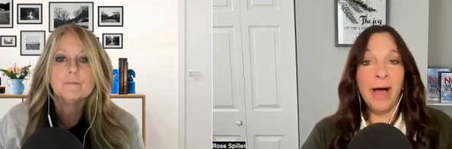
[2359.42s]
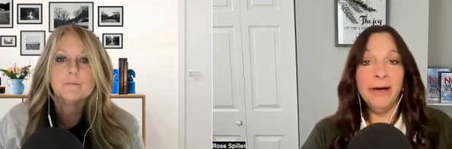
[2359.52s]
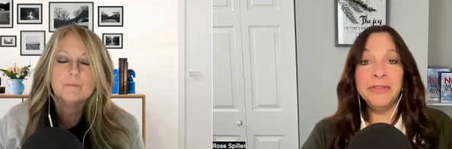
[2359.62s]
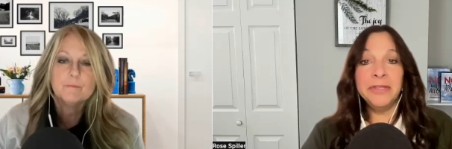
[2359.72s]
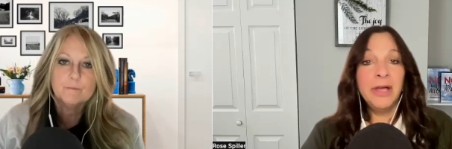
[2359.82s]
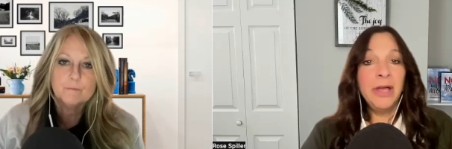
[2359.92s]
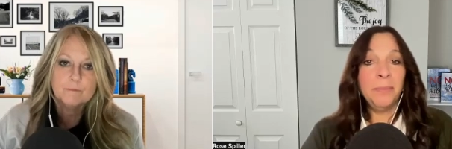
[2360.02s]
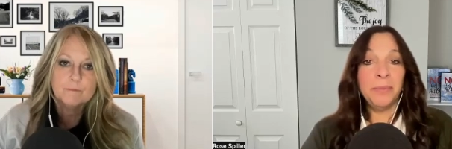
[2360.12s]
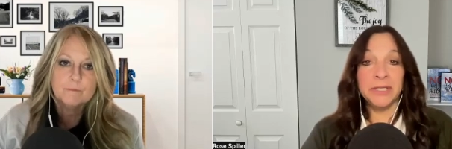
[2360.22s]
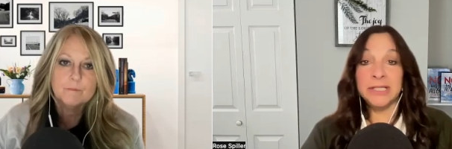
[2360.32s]
Speaker 1: wealth,
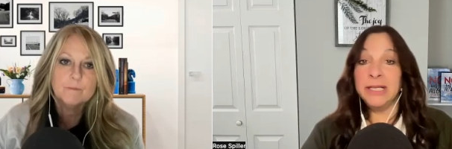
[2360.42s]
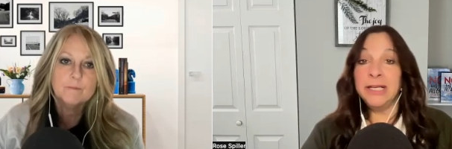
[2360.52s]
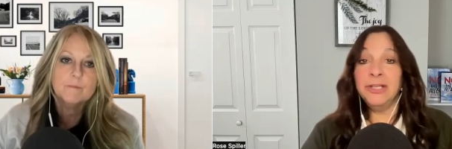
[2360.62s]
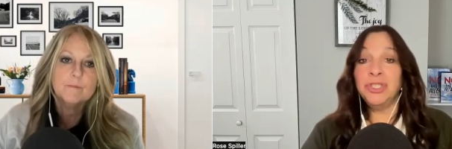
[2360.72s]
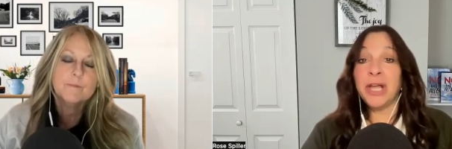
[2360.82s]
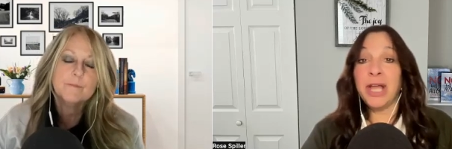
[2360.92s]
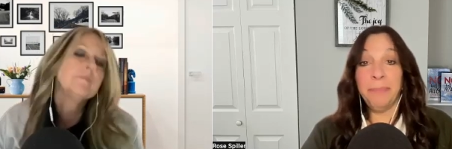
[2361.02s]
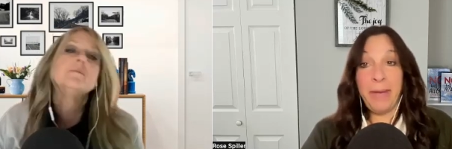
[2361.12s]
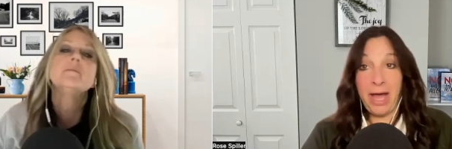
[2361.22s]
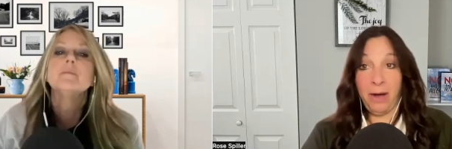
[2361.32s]
prestige,
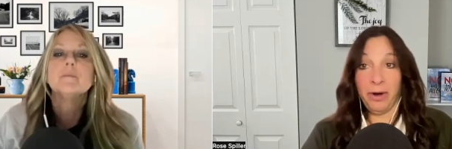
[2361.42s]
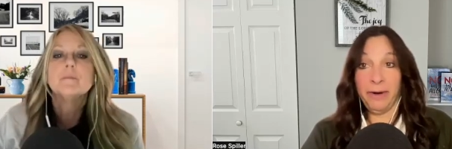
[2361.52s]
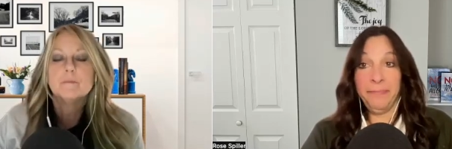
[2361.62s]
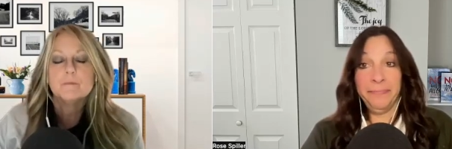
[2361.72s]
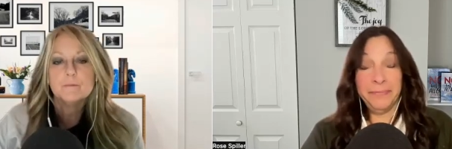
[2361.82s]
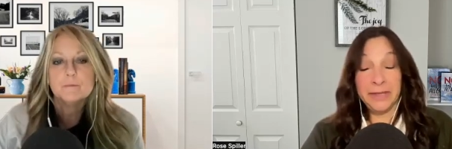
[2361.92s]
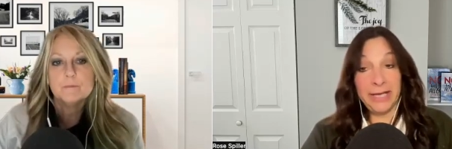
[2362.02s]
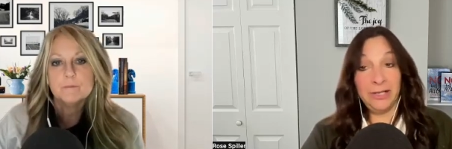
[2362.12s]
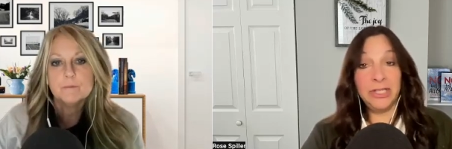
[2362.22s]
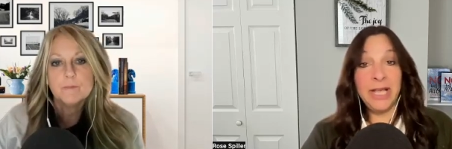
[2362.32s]
and power.
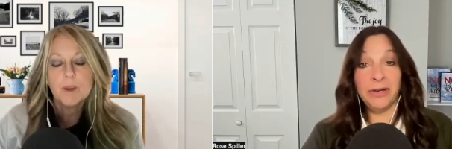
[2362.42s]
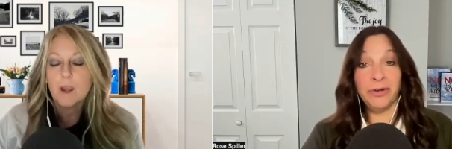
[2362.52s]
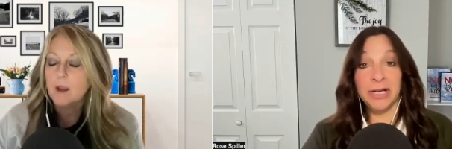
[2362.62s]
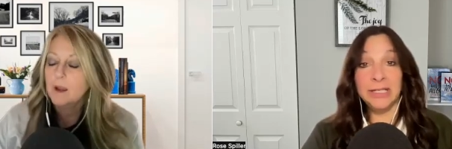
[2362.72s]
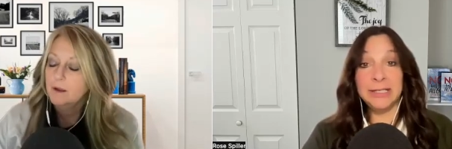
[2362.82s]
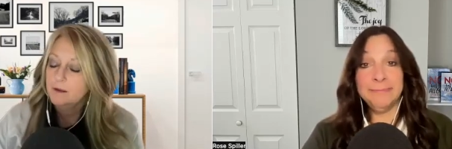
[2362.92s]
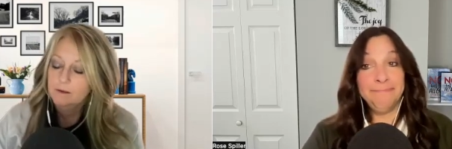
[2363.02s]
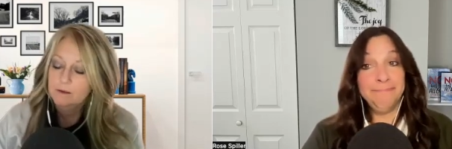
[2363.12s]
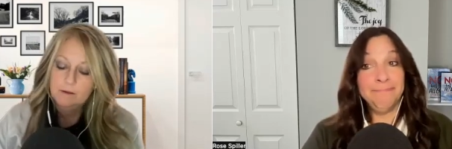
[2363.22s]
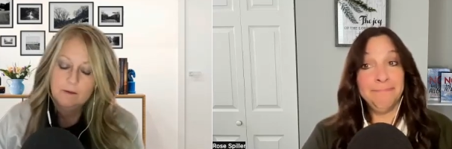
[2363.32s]
Like you said, Chris,
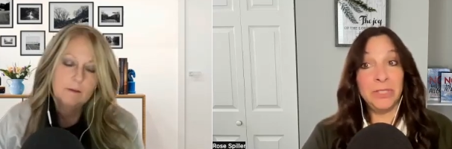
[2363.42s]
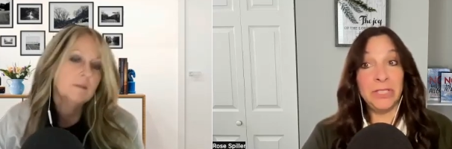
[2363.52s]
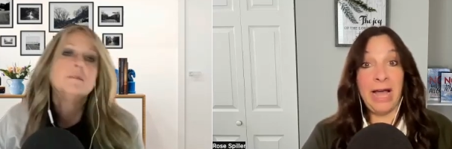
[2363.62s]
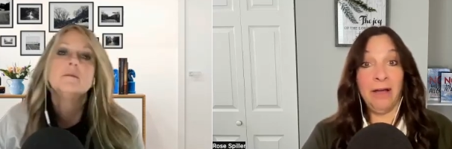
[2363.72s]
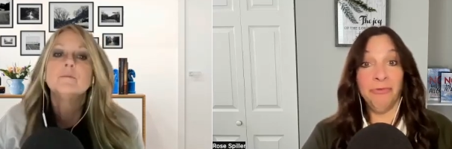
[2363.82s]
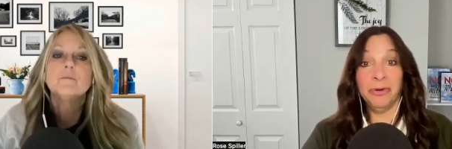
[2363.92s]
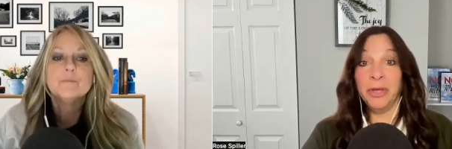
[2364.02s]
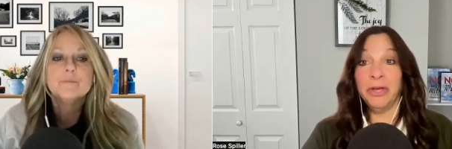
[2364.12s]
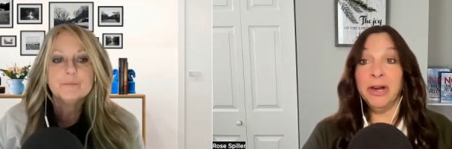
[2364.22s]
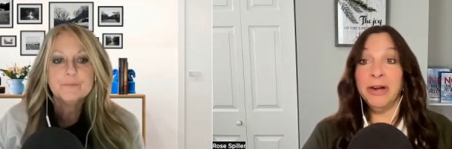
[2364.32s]
sound
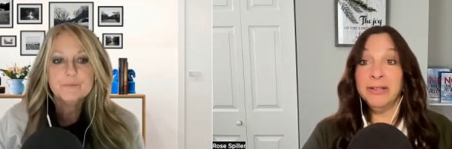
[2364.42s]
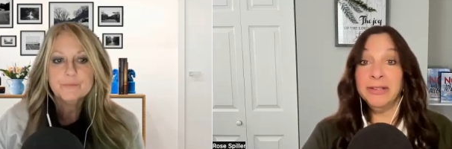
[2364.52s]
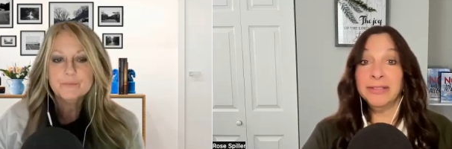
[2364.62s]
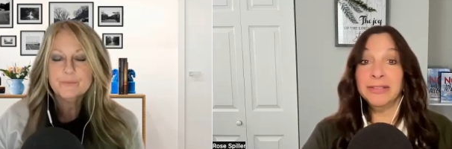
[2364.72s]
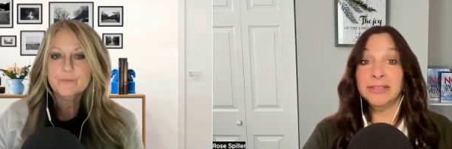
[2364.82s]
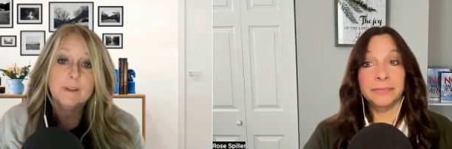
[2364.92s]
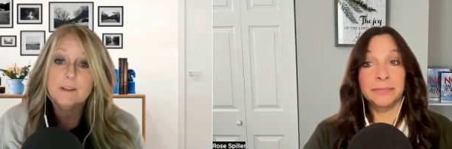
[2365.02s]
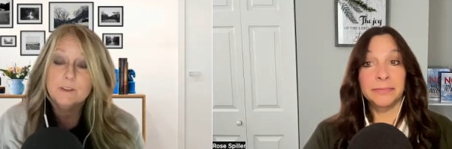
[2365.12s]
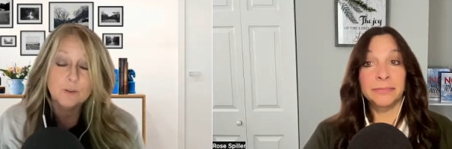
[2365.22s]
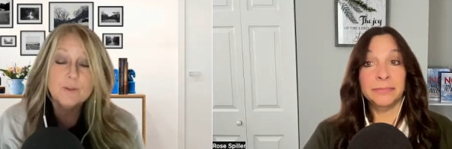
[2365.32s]
familiar?
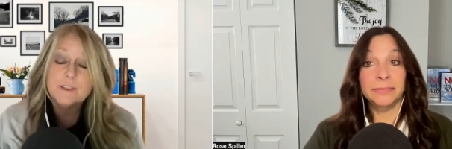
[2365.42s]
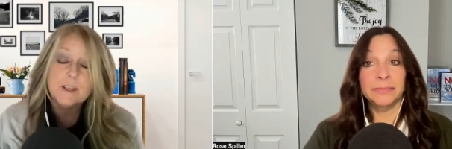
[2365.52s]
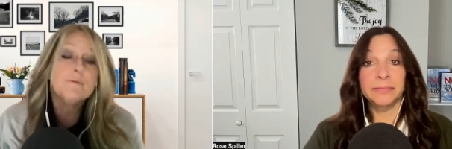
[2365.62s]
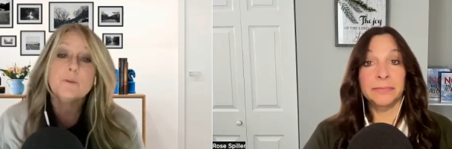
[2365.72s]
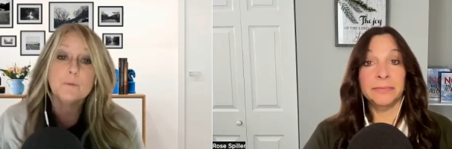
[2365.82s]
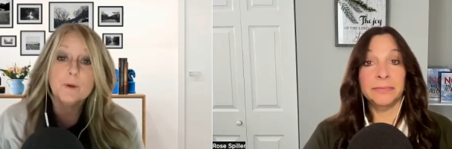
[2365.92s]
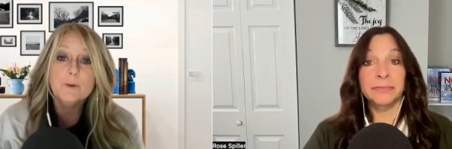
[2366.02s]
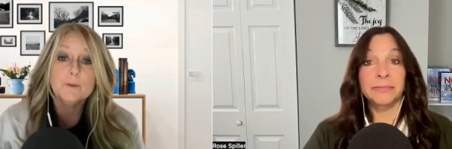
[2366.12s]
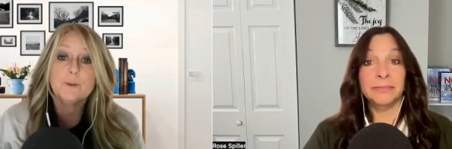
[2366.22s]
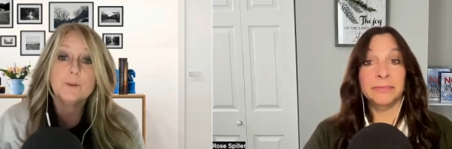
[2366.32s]
Speaker 2: It should sound
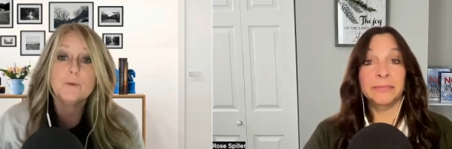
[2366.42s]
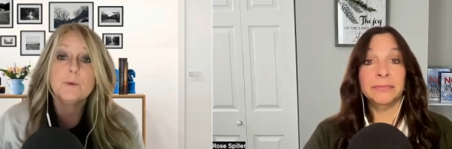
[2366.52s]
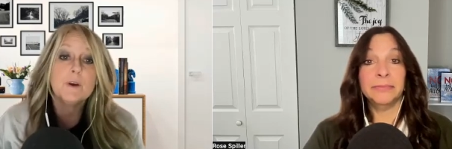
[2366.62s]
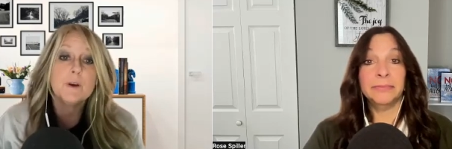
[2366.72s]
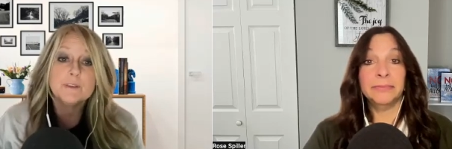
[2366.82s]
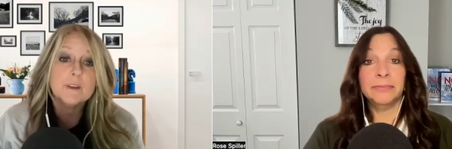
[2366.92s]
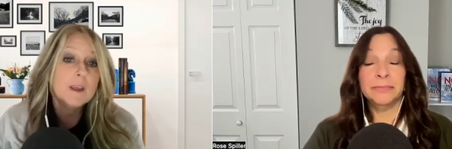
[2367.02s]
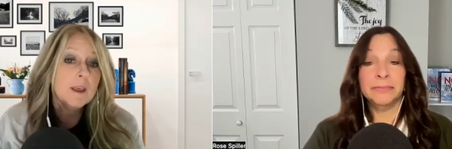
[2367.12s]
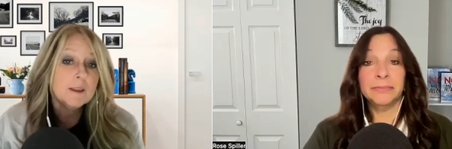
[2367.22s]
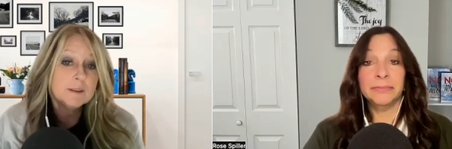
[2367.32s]
familiar to you because
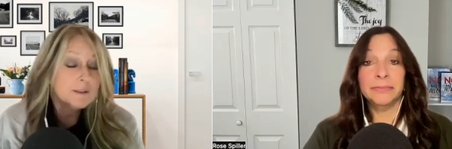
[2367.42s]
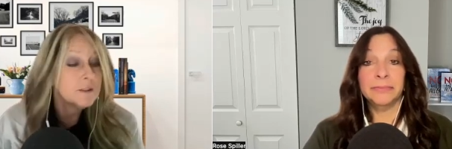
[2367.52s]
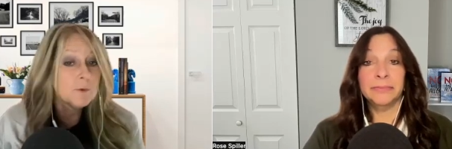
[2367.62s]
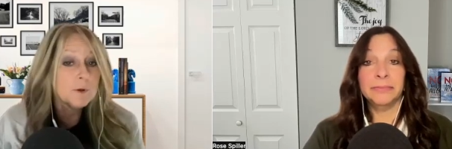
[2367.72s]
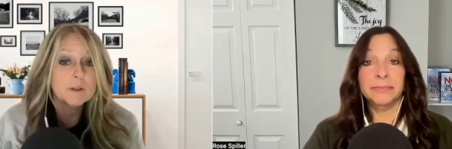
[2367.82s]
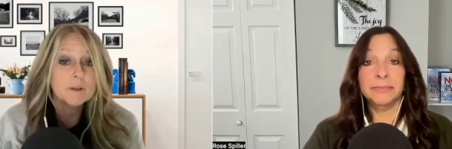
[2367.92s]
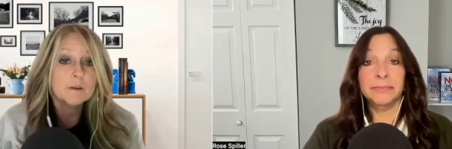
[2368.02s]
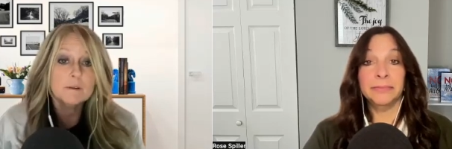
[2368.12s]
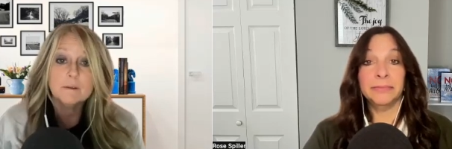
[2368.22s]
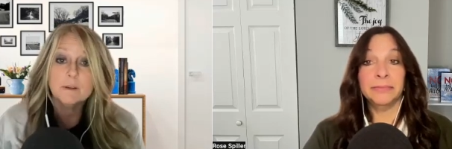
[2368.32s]
this is what
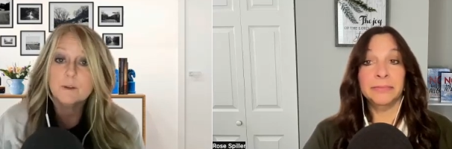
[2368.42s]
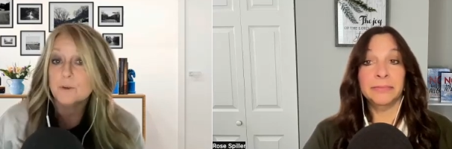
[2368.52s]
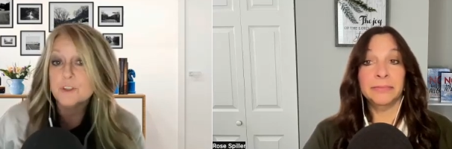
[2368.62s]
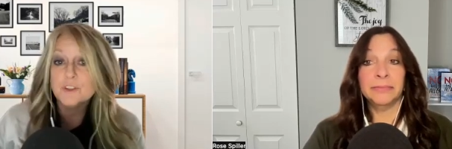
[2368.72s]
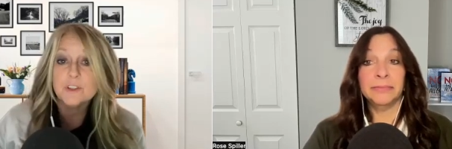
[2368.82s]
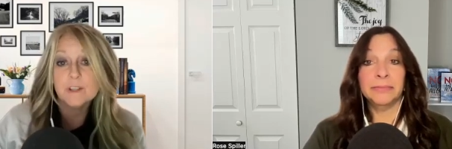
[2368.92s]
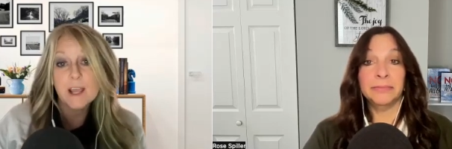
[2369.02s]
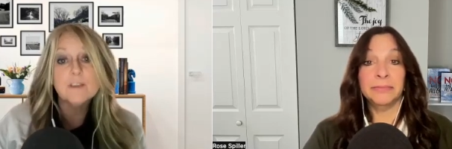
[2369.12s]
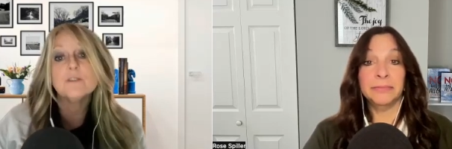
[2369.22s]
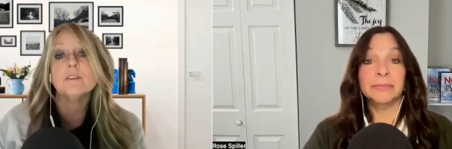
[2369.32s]
the Christian
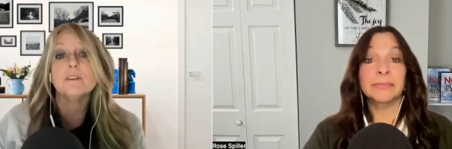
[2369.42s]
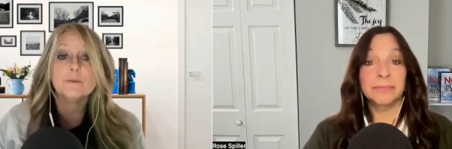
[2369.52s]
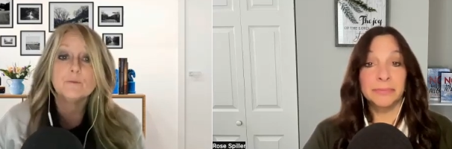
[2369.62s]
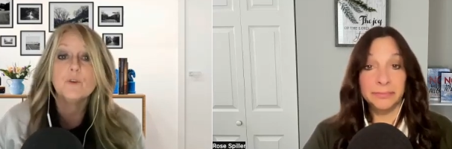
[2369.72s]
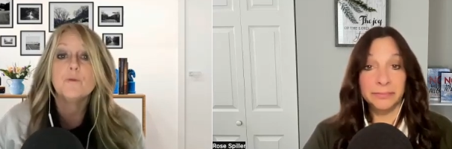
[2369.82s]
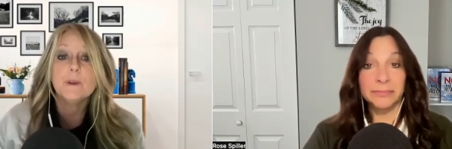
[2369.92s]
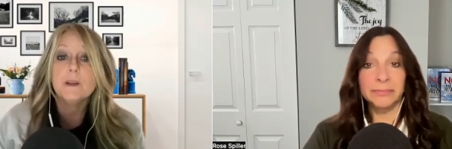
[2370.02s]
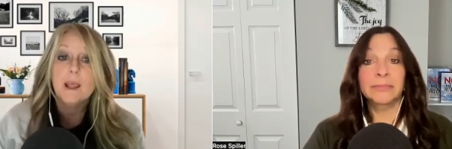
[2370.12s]
nationalist movement,